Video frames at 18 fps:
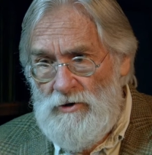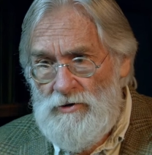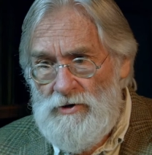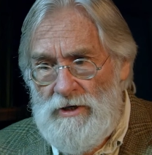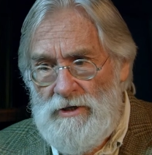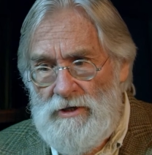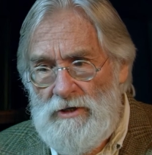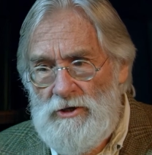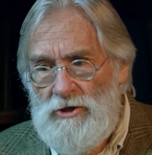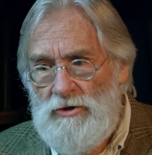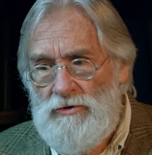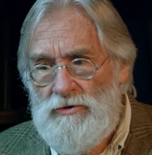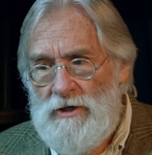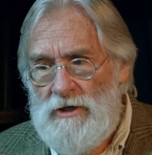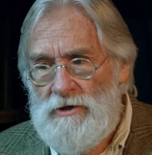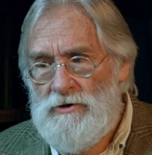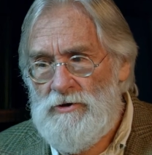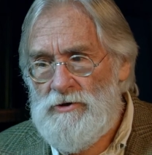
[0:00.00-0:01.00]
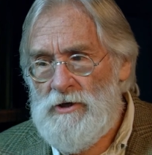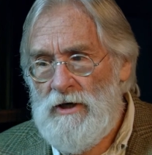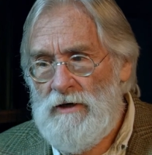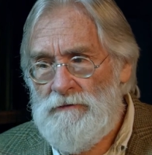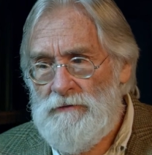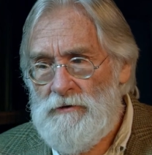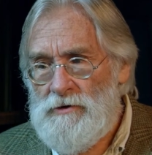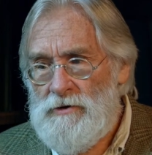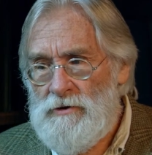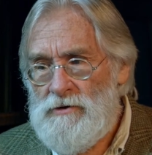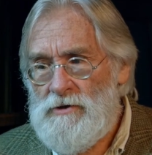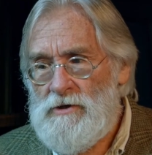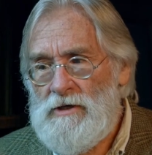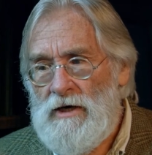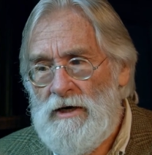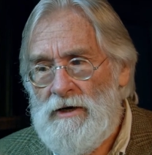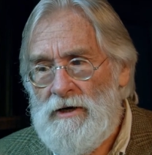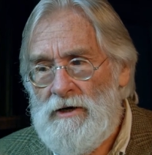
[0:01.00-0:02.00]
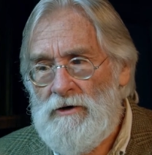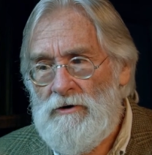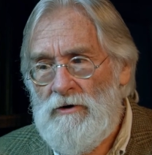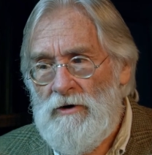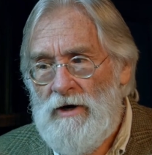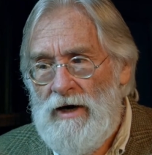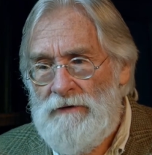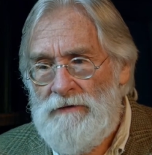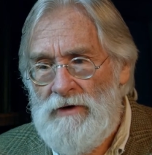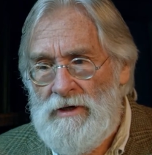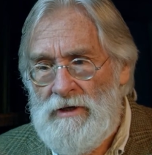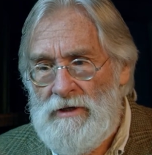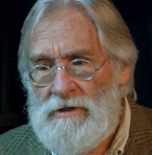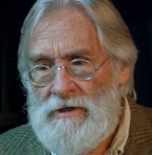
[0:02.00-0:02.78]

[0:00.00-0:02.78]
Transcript: you said, did you teach yourself to study or have any